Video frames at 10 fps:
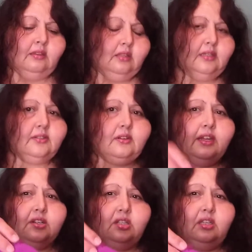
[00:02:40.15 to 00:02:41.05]
These are
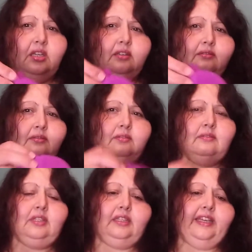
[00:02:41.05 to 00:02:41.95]
actually
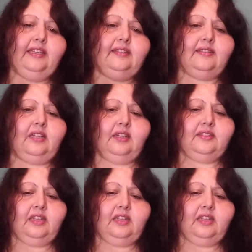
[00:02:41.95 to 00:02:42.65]
the latest socks